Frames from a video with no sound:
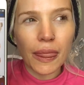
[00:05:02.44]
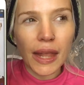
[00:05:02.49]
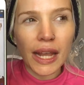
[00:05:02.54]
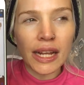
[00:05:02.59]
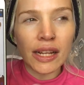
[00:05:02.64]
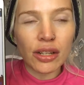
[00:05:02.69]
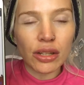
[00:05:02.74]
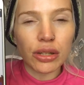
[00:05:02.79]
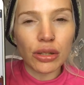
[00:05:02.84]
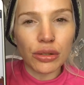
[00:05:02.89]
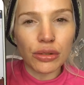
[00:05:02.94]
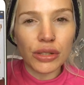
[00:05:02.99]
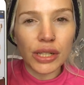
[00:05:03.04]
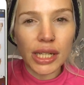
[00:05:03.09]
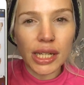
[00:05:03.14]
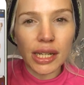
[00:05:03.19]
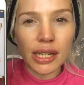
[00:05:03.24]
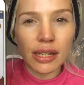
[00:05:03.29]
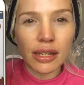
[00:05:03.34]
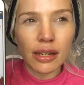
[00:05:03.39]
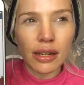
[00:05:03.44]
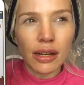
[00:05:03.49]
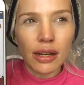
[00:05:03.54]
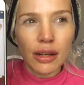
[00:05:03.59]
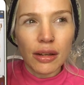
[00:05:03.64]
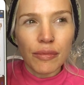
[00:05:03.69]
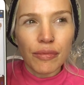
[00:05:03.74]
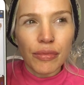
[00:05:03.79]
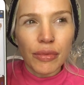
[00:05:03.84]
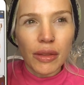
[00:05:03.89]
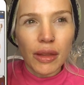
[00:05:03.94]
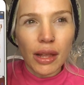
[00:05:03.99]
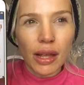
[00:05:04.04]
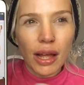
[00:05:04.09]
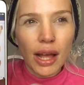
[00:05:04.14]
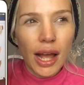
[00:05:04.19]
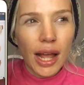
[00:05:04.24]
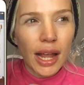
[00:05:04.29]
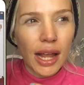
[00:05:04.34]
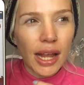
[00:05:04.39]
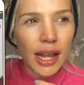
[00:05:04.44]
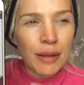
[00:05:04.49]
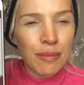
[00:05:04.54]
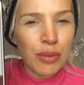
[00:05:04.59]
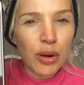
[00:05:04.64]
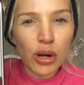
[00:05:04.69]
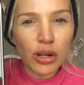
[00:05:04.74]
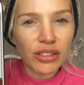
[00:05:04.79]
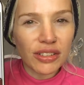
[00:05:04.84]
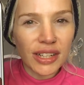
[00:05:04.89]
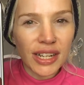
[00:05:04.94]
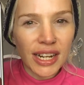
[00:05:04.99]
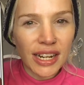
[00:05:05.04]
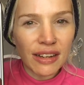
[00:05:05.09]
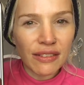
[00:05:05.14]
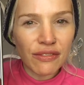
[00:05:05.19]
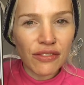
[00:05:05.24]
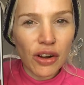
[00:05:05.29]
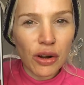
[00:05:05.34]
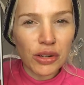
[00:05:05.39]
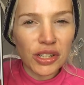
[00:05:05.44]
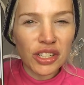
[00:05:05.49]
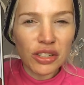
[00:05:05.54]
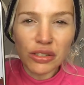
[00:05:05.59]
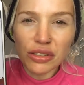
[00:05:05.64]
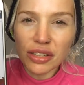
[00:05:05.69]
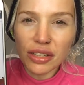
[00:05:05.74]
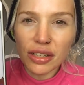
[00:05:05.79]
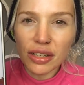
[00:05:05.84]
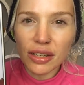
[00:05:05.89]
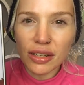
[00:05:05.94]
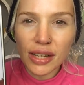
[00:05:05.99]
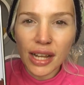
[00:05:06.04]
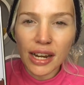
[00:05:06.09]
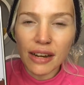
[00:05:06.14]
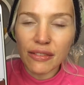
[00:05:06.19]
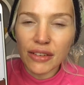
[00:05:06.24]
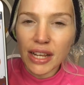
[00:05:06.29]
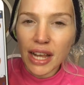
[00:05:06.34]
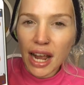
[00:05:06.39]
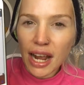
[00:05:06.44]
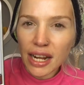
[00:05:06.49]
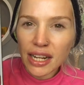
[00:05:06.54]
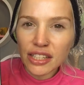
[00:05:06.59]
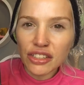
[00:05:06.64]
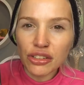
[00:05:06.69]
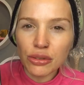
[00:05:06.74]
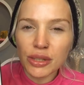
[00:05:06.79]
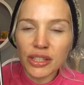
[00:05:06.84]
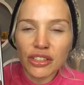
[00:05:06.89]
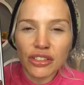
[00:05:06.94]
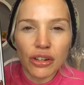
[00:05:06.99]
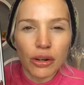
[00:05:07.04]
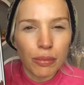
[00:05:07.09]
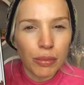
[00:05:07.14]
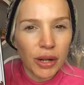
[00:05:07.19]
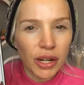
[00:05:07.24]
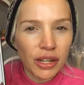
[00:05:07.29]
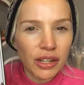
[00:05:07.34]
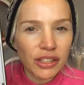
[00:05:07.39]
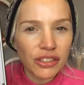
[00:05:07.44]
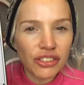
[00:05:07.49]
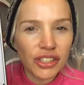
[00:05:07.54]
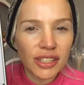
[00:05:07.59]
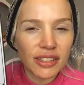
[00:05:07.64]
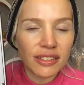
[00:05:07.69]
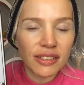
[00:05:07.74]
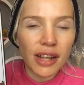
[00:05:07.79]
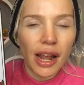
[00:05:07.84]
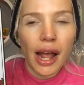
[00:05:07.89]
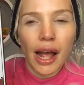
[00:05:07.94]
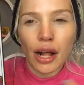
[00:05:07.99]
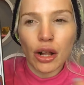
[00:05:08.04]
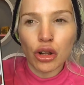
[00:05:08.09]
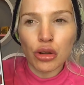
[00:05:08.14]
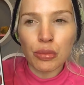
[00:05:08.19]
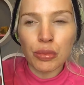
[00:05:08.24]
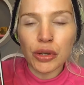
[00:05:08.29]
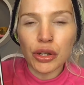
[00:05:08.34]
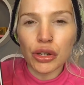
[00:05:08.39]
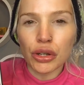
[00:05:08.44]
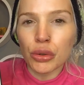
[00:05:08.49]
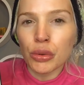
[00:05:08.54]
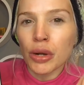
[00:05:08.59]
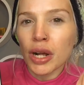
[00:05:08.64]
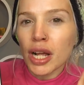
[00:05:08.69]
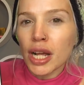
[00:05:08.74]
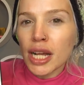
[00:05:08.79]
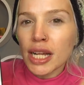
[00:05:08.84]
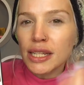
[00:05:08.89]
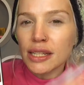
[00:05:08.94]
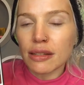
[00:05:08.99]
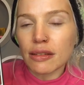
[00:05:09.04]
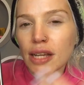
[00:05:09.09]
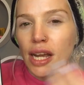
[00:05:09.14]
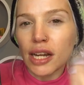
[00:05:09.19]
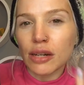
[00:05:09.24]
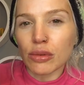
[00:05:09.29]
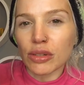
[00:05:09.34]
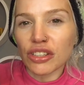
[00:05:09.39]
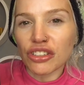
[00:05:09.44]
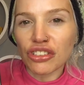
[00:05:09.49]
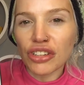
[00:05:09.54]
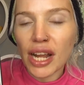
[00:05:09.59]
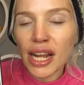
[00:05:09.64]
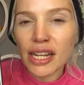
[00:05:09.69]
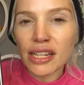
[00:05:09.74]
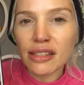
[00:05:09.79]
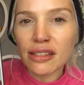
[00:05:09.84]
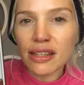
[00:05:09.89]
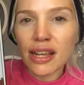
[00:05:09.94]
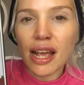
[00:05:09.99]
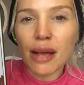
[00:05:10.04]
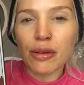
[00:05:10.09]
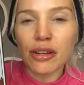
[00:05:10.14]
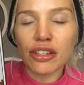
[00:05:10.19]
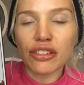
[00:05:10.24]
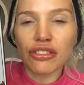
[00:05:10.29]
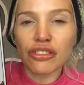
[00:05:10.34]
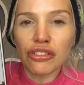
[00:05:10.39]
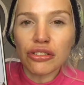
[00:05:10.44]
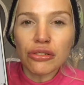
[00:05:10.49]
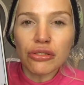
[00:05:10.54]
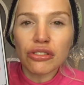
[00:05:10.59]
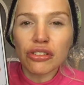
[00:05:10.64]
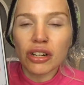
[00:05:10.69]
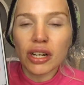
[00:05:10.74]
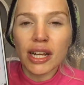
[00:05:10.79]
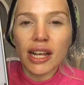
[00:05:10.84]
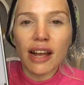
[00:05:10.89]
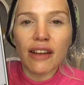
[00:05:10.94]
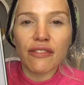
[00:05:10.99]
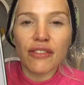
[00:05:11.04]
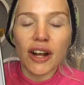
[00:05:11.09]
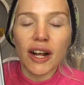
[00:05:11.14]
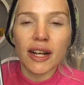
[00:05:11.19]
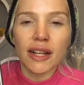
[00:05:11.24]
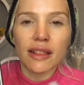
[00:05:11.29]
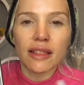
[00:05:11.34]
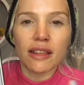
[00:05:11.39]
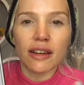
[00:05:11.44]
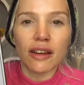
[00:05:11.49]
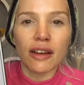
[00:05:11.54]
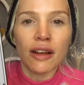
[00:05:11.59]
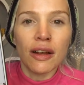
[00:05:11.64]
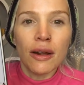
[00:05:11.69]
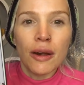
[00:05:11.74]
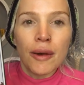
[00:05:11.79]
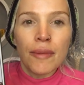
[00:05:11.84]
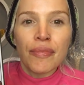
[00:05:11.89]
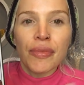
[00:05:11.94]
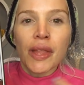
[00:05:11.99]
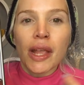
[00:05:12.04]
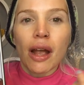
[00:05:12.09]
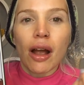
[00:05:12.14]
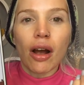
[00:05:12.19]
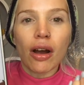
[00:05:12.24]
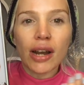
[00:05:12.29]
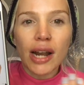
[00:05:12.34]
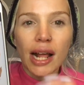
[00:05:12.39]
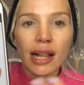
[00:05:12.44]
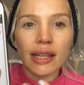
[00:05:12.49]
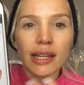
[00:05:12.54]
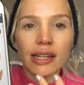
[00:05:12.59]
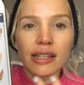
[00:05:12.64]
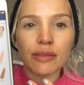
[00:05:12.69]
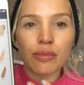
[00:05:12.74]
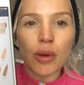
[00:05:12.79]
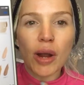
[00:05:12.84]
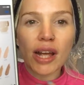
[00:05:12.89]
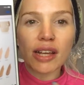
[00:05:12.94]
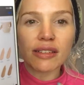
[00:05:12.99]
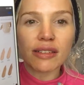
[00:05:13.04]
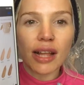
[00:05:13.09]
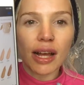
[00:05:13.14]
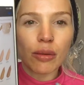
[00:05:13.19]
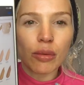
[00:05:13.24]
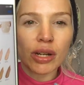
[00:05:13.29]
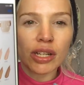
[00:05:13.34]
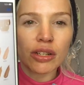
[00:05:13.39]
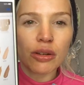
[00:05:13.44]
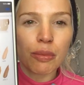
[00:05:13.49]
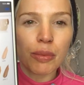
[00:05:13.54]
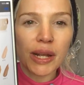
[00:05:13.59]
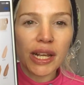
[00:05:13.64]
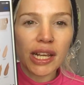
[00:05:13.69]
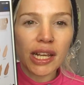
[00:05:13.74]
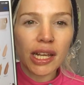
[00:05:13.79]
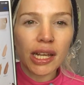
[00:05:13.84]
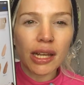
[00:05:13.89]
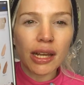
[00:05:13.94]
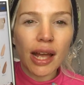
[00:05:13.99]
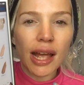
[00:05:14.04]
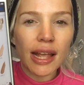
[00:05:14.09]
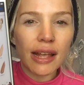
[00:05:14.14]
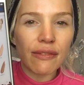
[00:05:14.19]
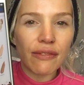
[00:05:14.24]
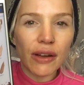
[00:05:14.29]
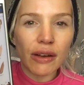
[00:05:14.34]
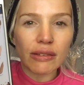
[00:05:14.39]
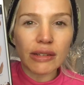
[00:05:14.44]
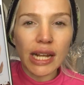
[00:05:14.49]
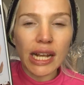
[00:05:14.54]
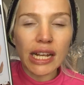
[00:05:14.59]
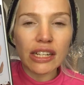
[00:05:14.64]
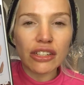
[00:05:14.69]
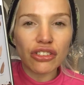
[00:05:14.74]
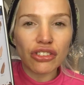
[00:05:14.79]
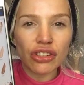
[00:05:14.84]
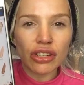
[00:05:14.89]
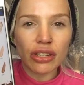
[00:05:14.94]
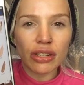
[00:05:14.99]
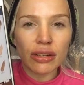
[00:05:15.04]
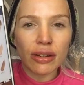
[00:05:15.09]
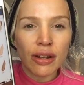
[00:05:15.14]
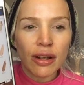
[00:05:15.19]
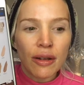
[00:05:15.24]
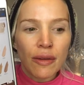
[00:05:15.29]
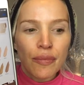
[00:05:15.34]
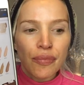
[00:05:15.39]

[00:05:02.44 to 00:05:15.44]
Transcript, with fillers: including important info, you know, to kind of guide you in your purchase, to help you decide which shade to get. Because usually I find that on AliExpress, like when you're picking a foundation